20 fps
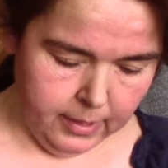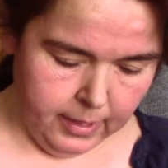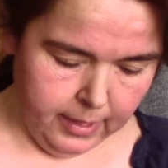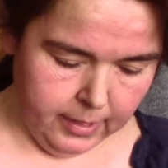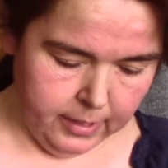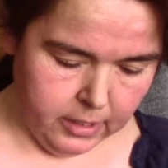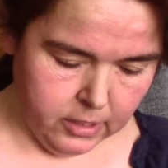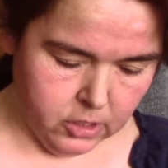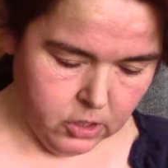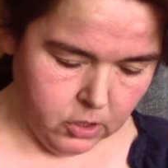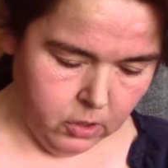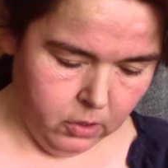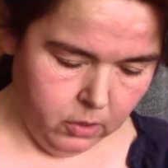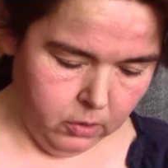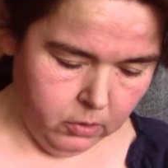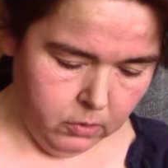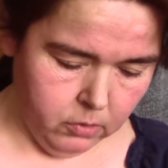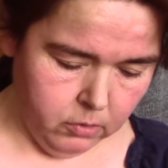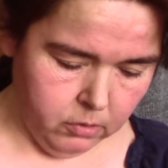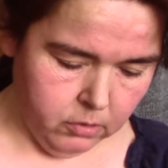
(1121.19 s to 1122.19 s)
and it's
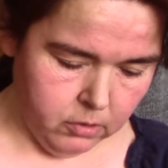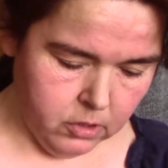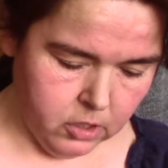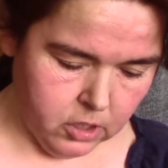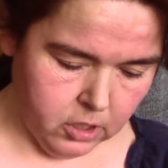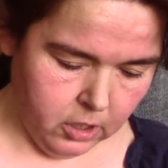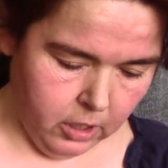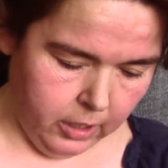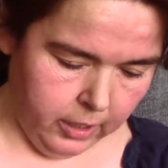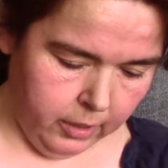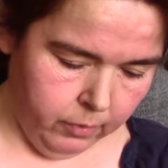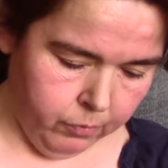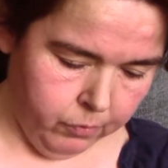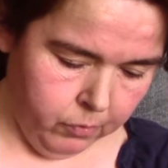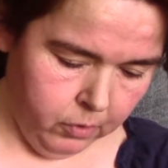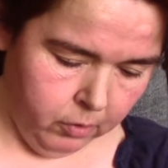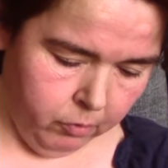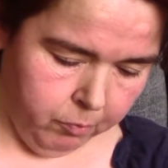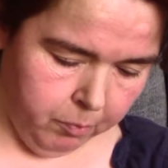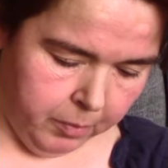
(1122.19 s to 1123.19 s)
called Sky
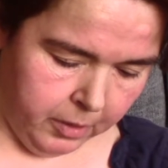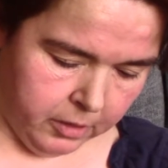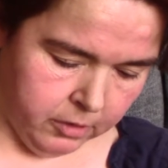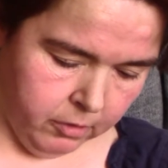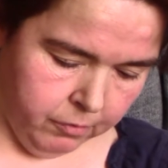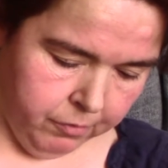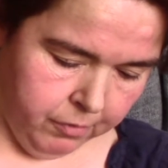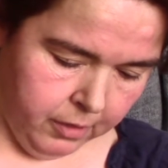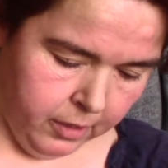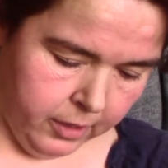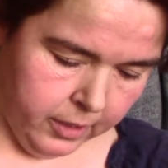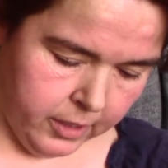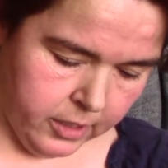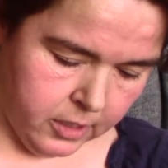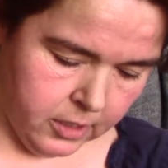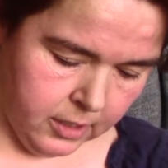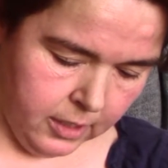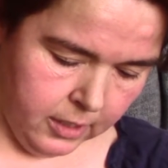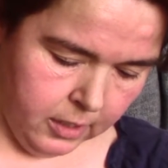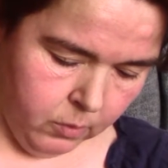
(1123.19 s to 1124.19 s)
Full of
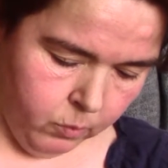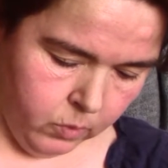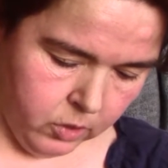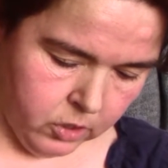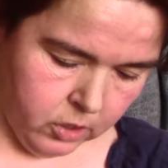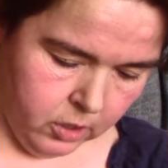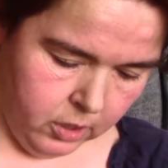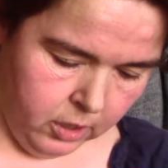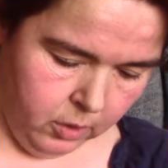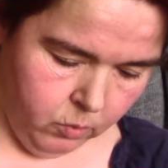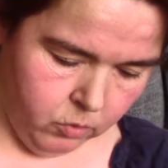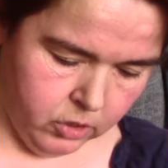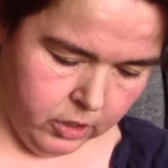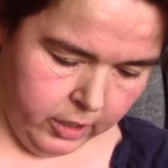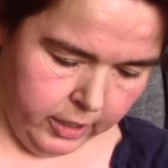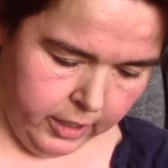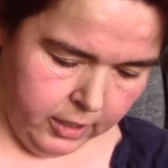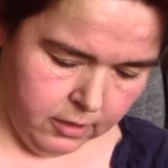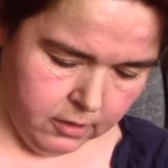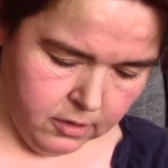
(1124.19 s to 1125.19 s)
Butterflies, and it was a new
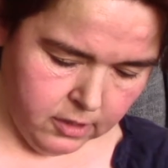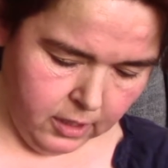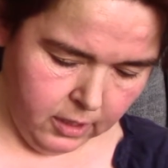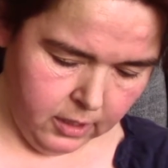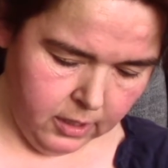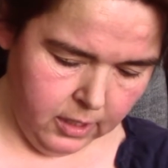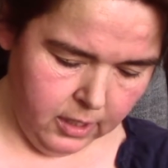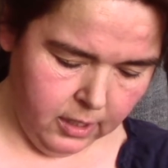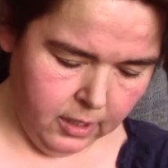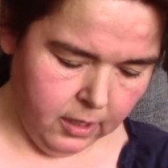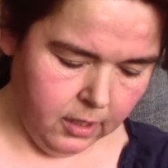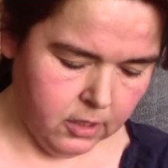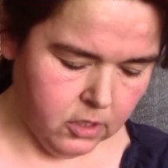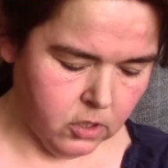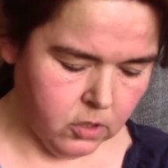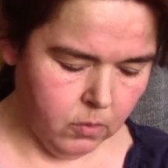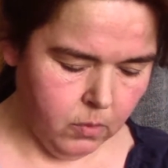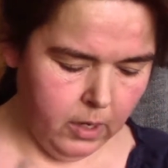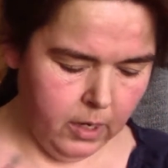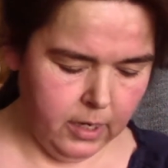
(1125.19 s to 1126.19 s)
dyeing technique I
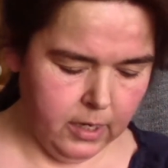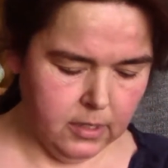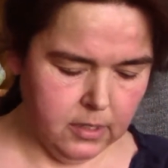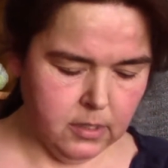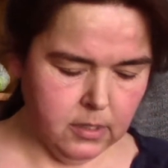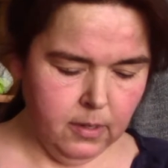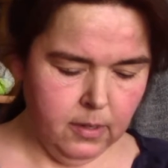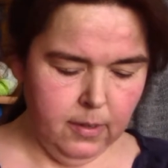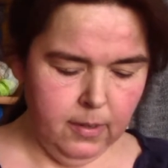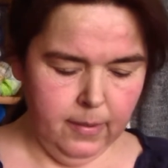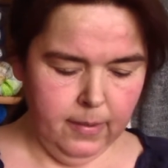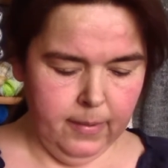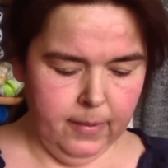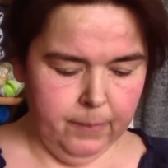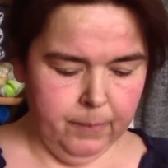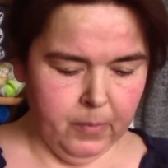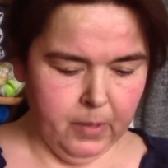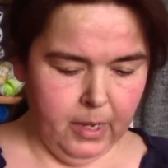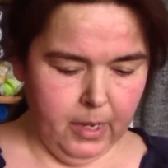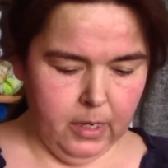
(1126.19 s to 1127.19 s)
tried,
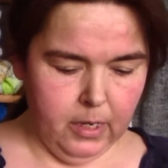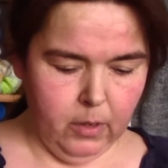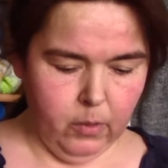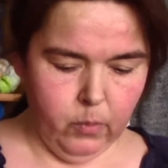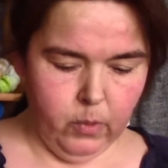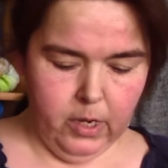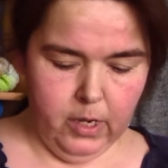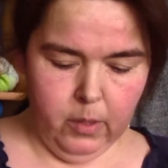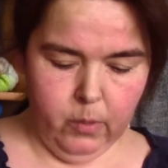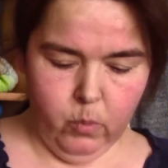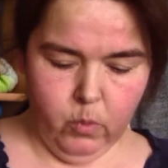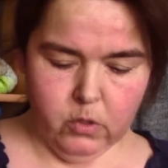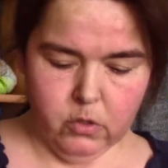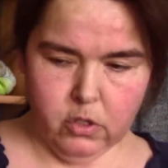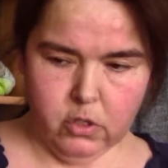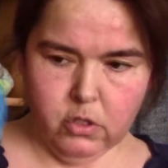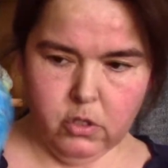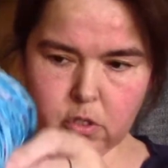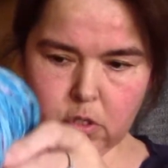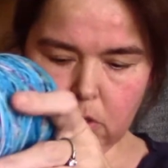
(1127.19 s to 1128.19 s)
and I really
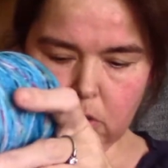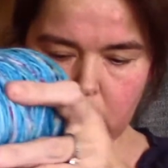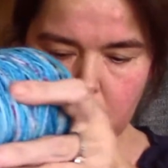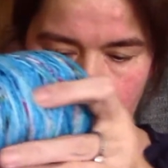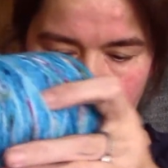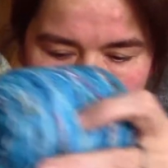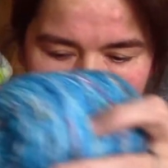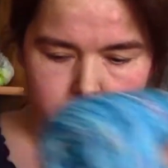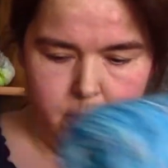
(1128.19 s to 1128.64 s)
wanted to